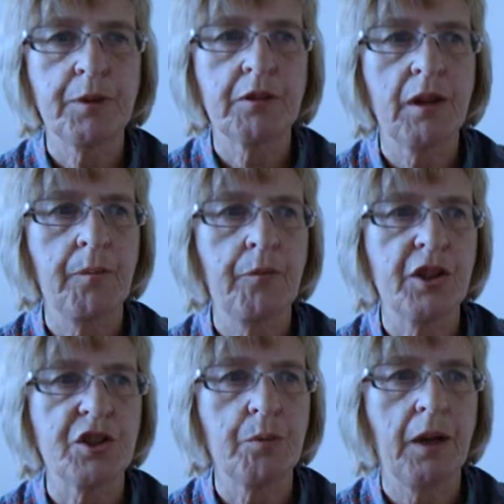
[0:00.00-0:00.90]
per gram
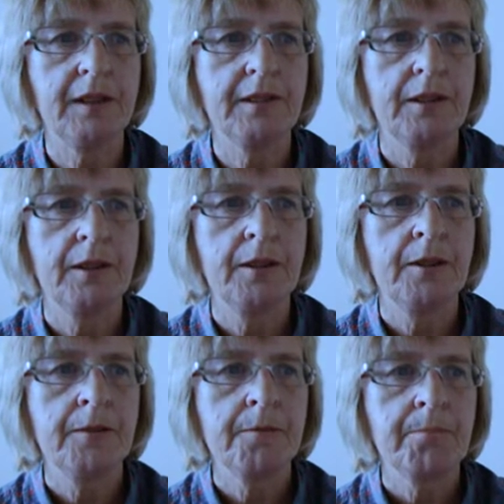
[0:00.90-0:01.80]
fresh weight,
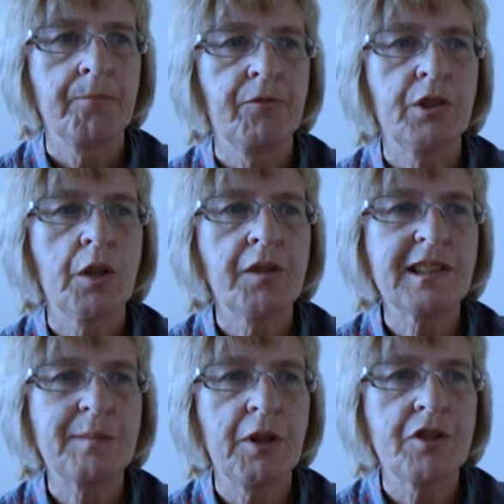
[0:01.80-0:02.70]
so the
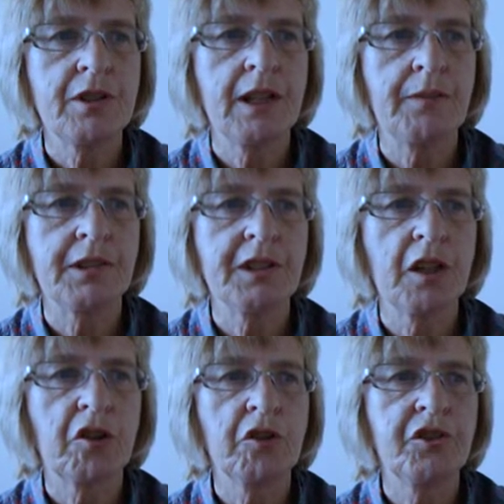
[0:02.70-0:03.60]
expression levels
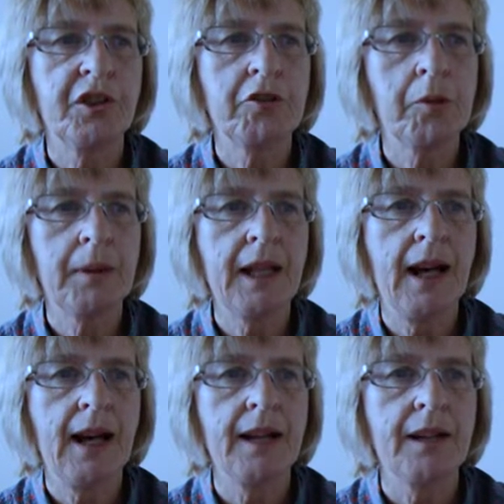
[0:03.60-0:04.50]
are considerably
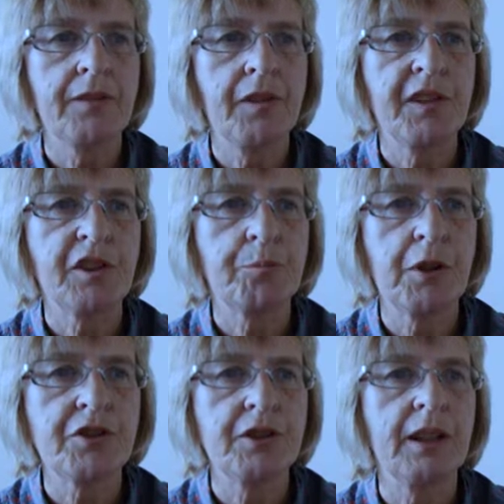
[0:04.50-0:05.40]
higher than the
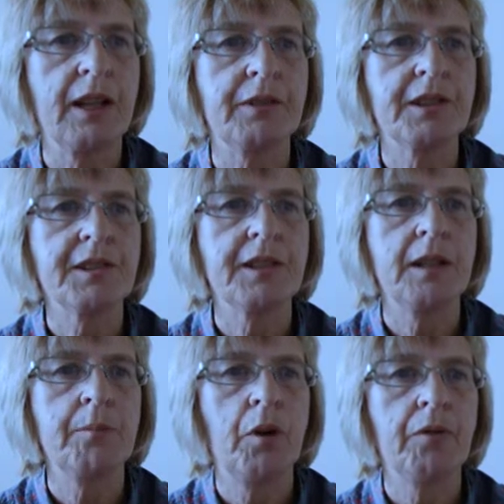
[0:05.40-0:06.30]
expression levels
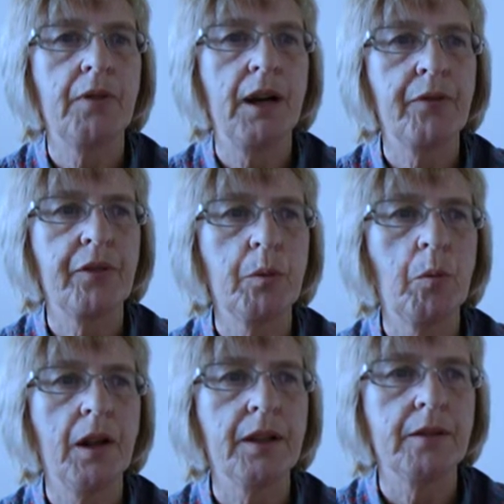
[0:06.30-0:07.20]
in
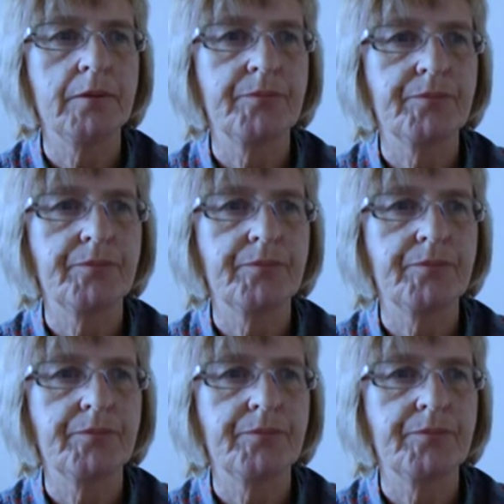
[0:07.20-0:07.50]
MON531.